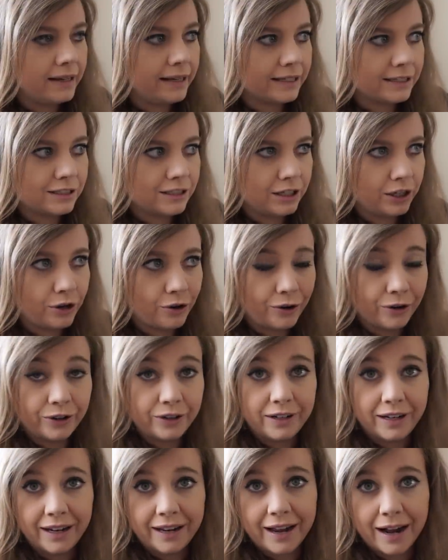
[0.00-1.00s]
and that's the
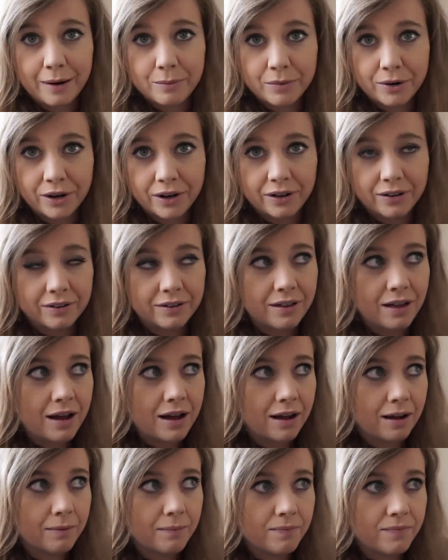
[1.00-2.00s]
only camera
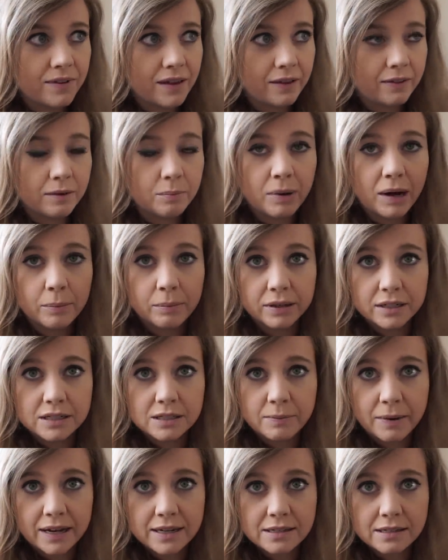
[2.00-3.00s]
um, in the public
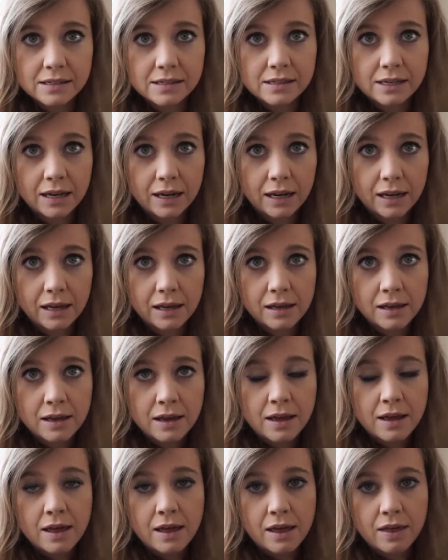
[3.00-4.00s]
spaces here
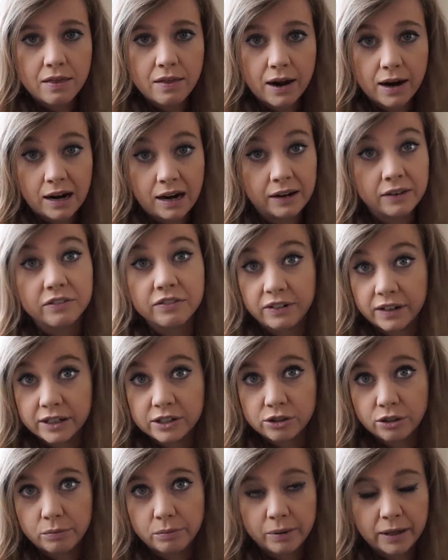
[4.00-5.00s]
that kind of
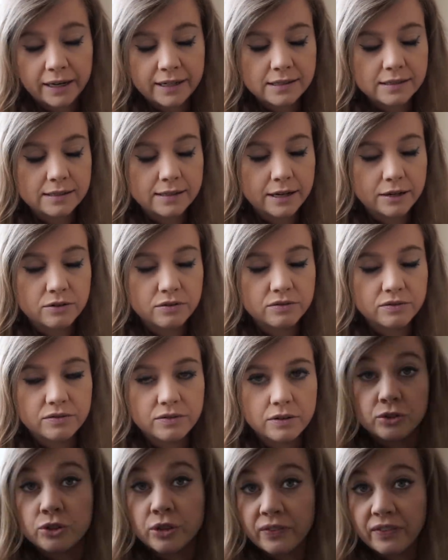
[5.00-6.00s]
flicks on by itself.
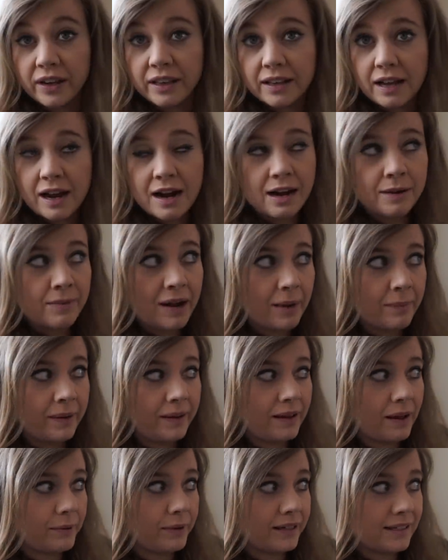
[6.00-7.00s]
So I think that I'm
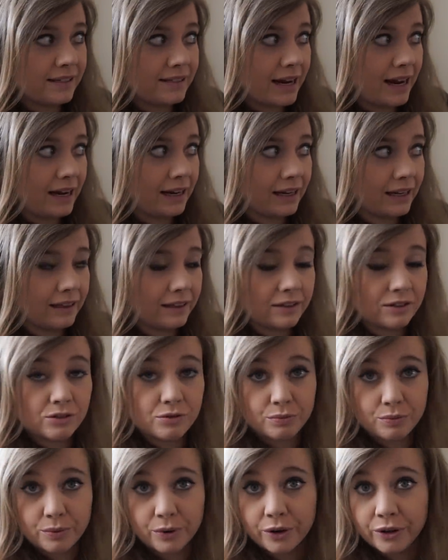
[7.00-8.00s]
happy that we're staying in
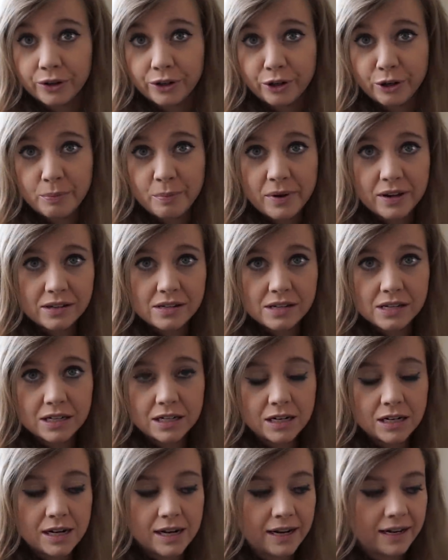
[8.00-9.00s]
this room
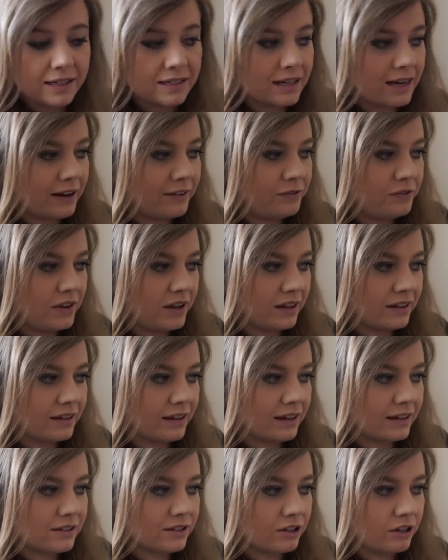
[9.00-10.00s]
tonight. I think
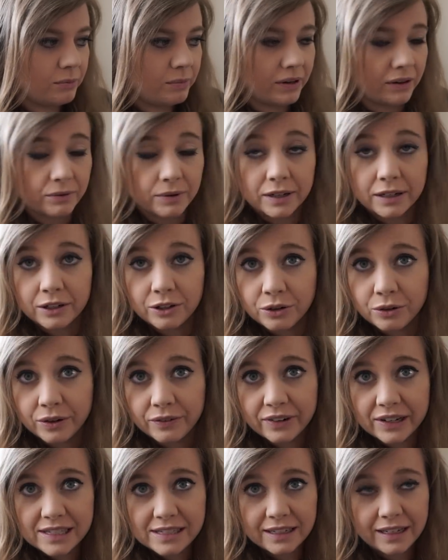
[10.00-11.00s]
that it's going to be a really cool
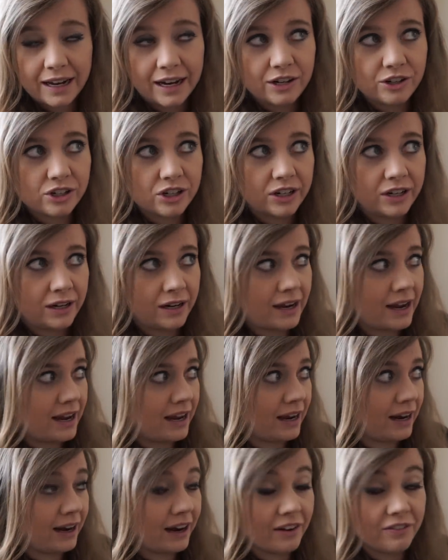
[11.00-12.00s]
investigation
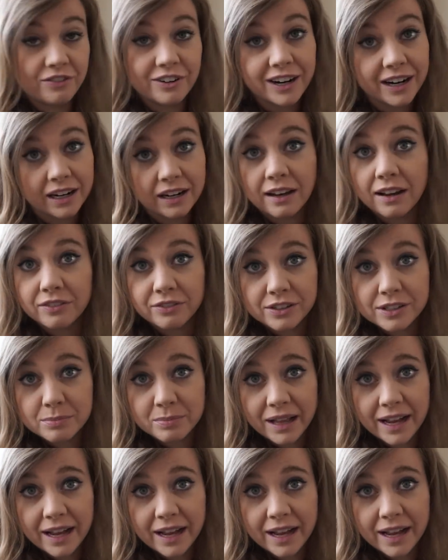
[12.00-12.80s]
and I friggin love this